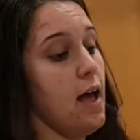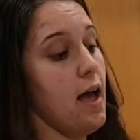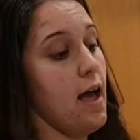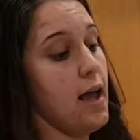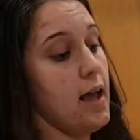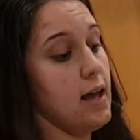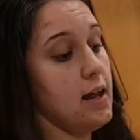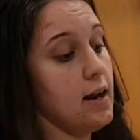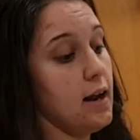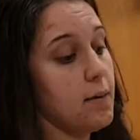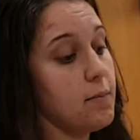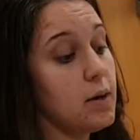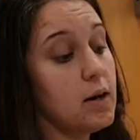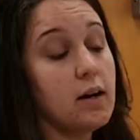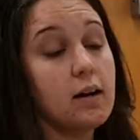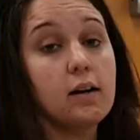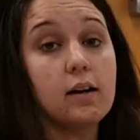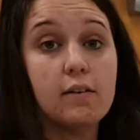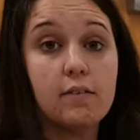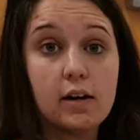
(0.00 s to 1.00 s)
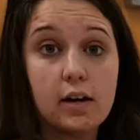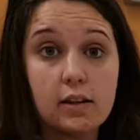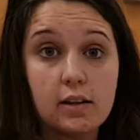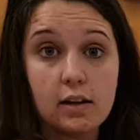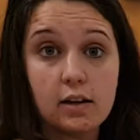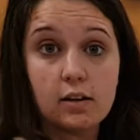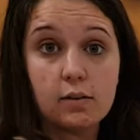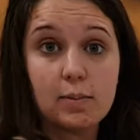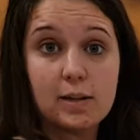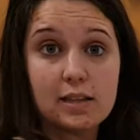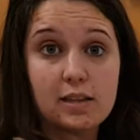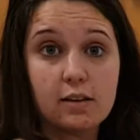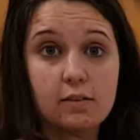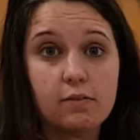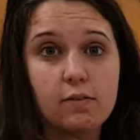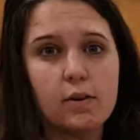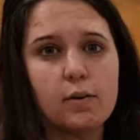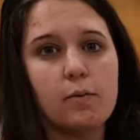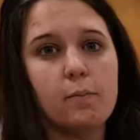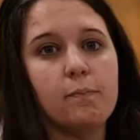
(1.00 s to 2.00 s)
And I'm going to leave it on there. It'll be there
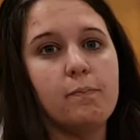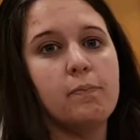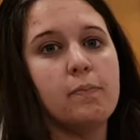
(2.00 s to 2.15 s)
for